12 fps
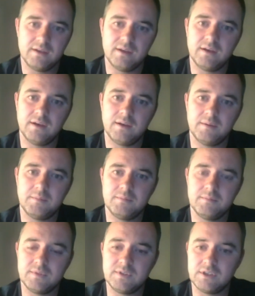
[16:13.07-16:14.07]

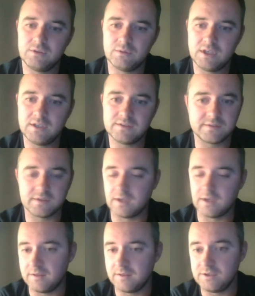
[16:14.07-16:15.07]
um, degrees
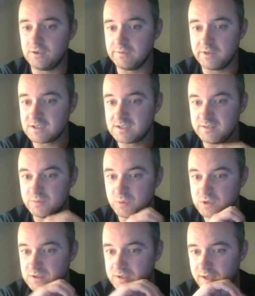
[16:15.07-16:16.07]
at the University of
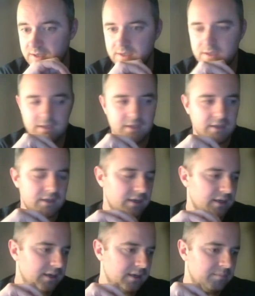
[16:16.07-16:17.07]
Worcester.
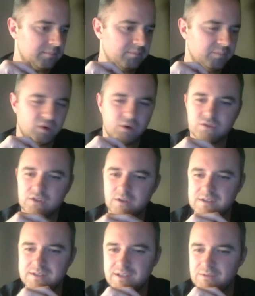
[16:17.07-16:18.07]
Um, but also
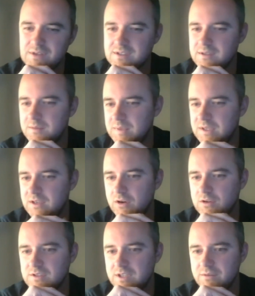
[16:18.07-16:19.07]
there's there is a,
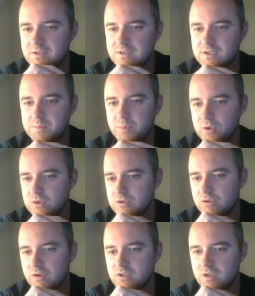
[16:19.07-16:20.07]
because there is a
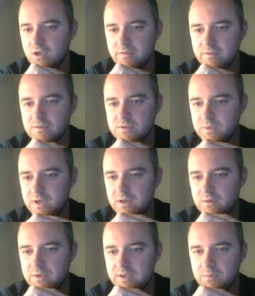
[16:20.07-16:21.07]
sport crossover as
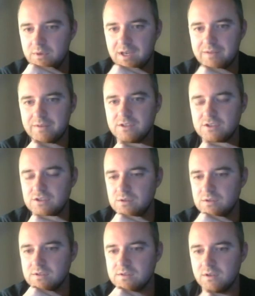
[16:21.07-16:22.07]
well. We we have had
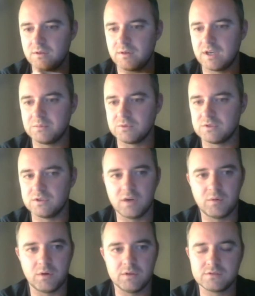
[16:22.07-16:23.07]
students that are able to
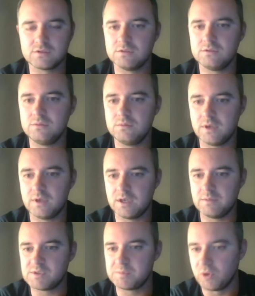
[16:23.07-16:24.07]
go on to
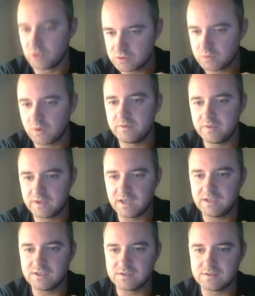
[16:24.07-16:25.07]
um, sports
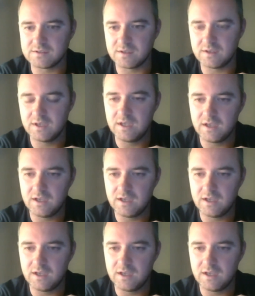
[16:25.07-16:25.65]
qualifications at